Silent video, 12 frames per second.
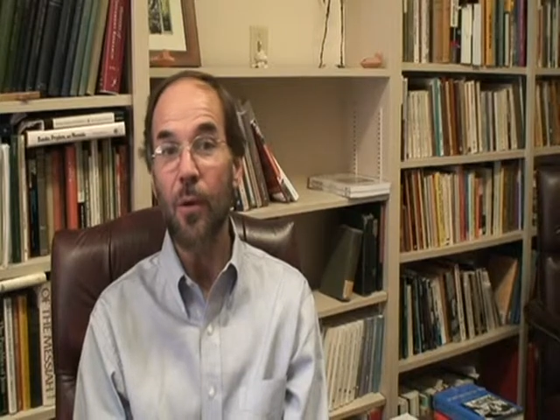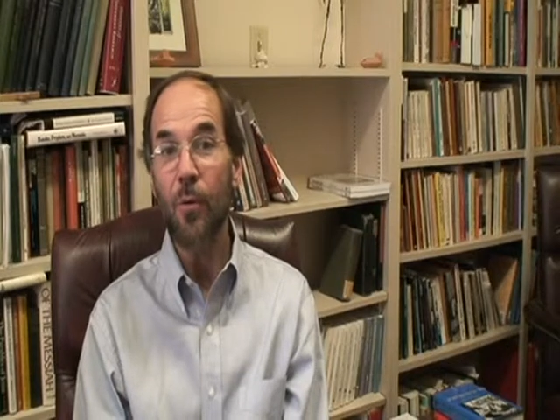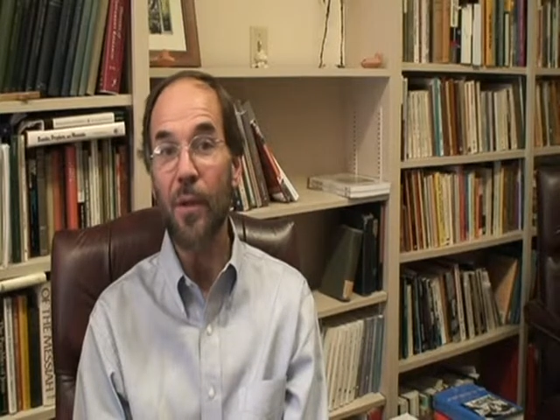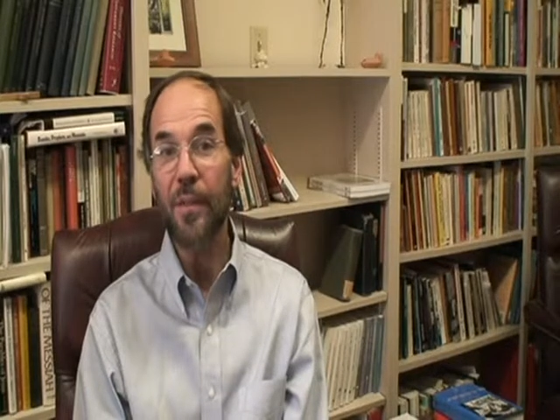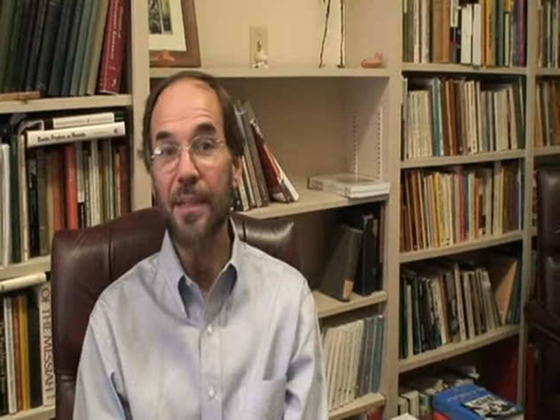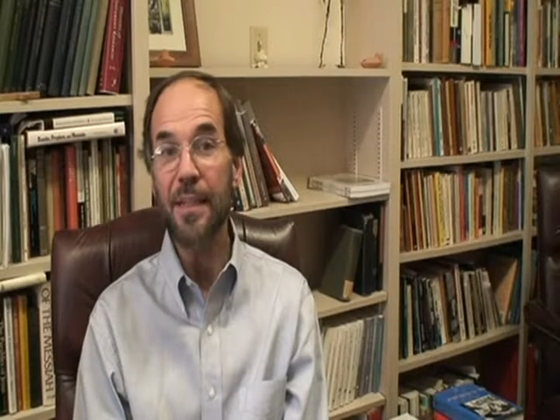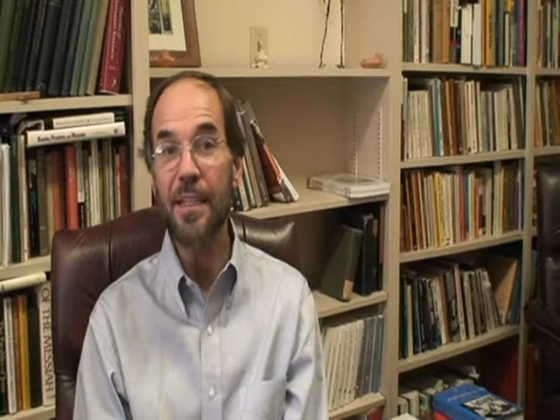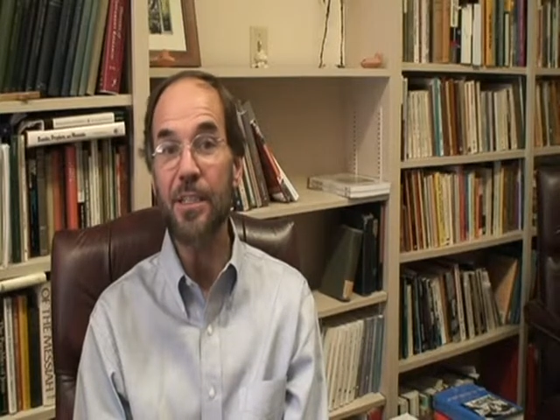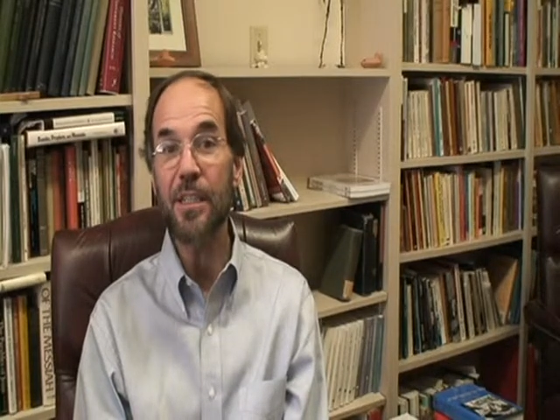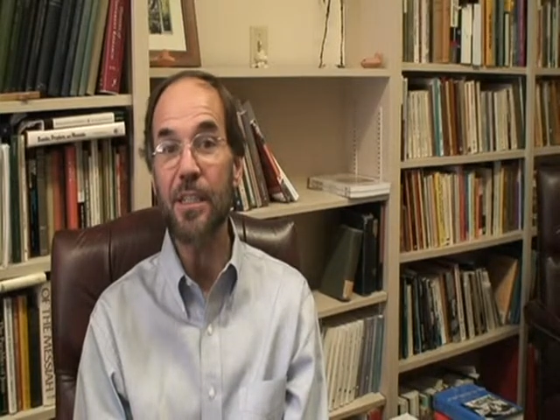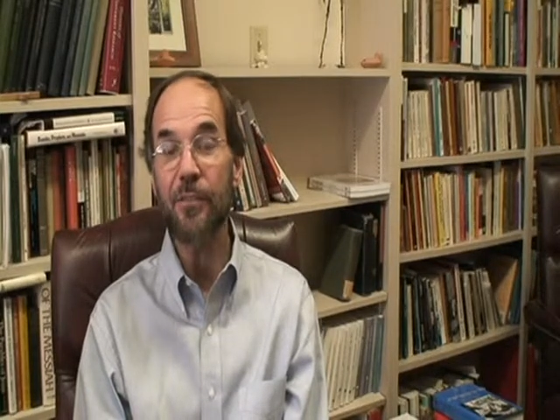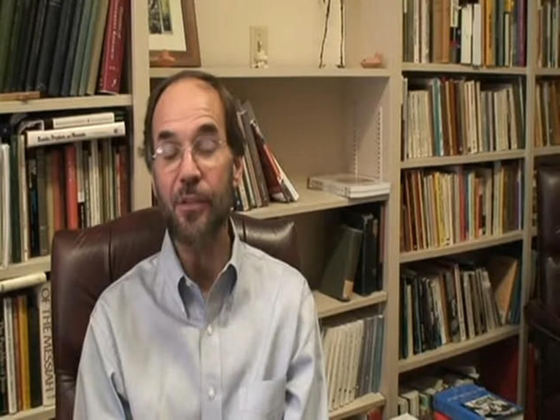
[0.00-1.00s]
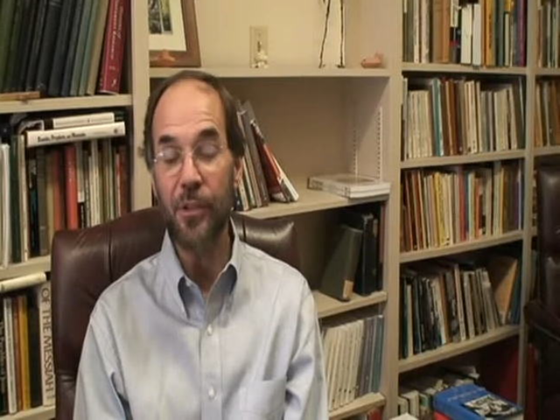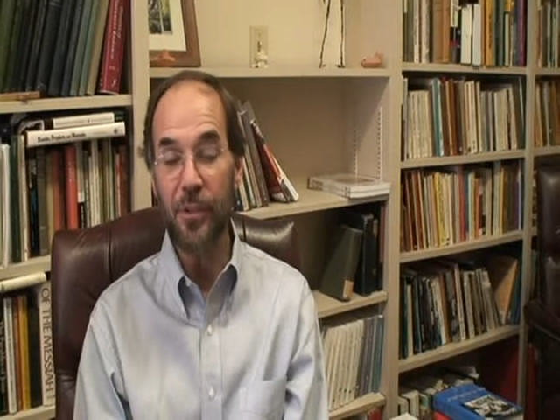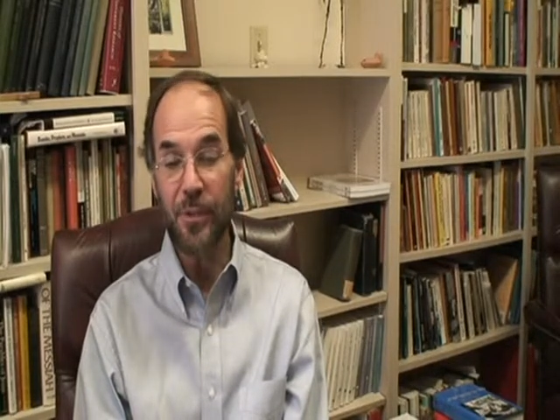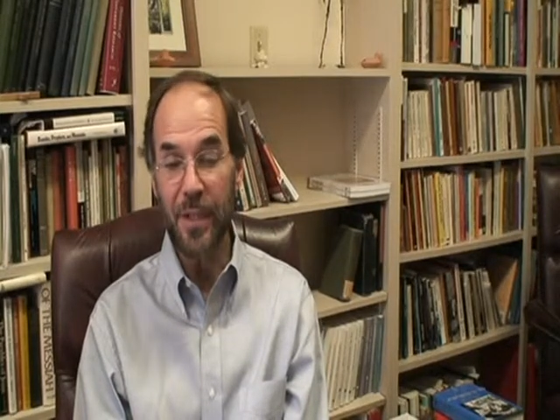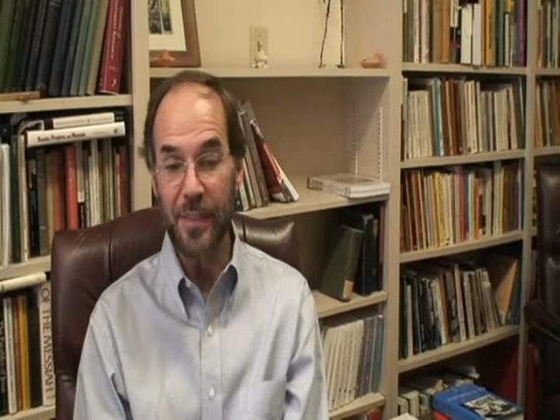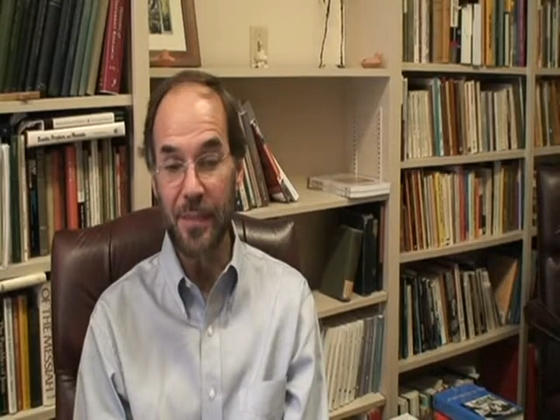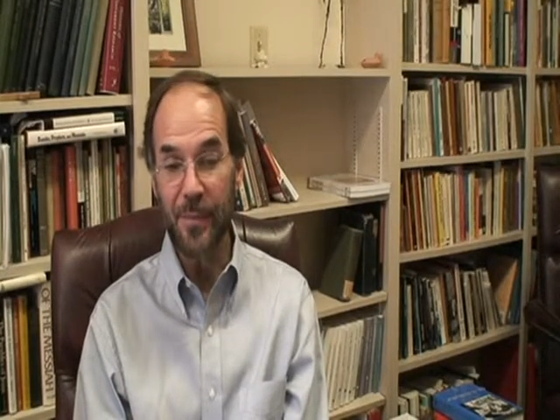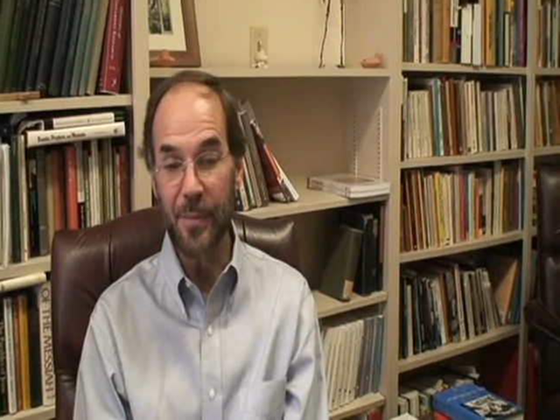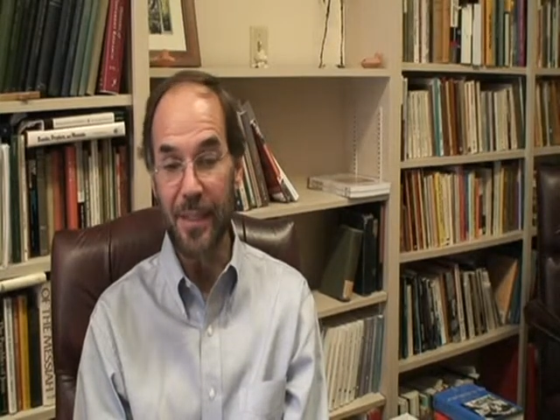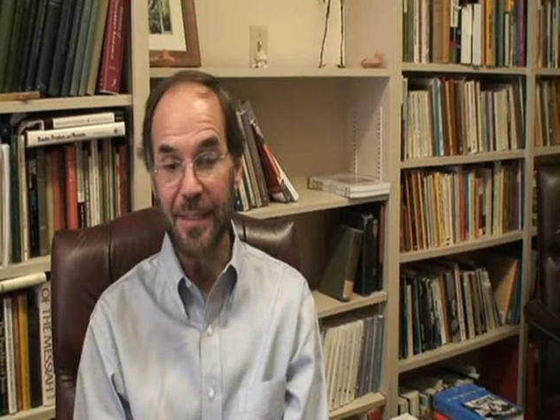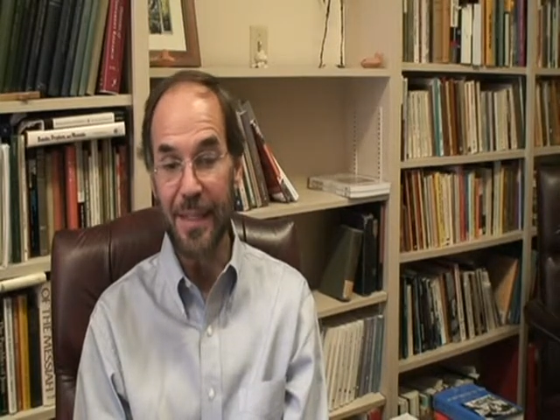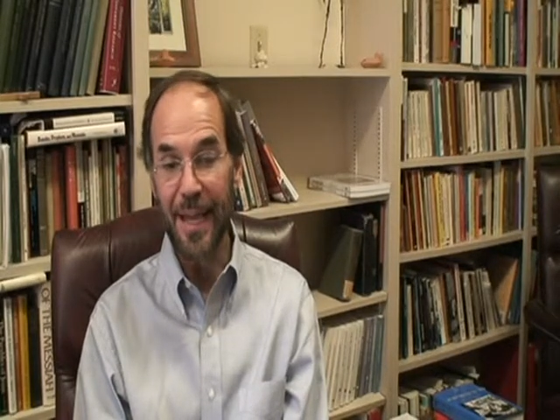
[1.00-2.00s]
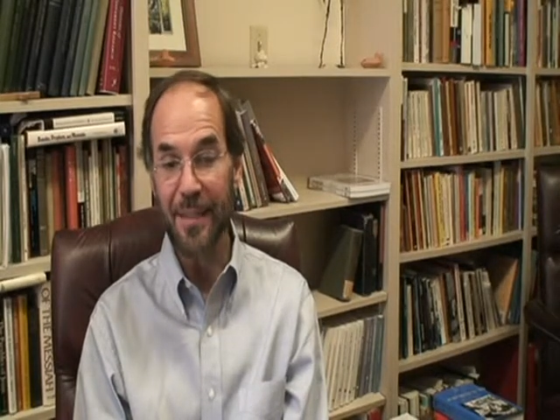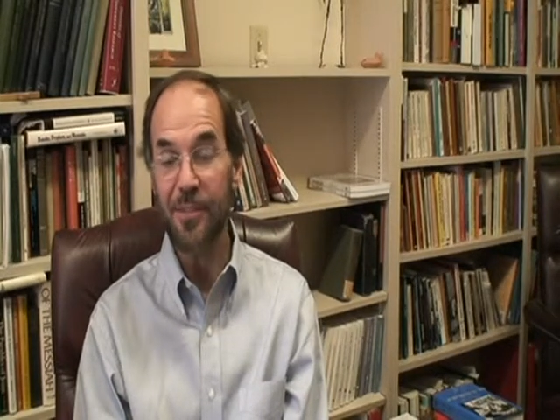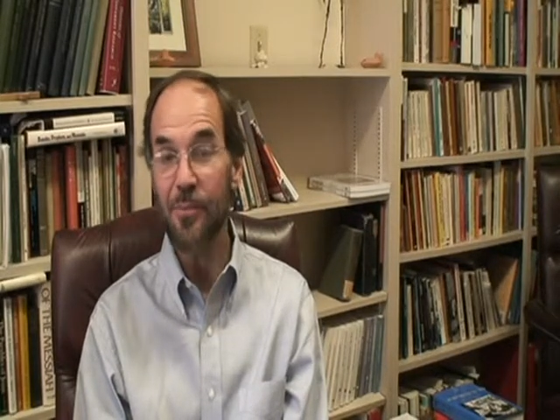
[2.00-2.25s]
what the teaching of the New Testament texts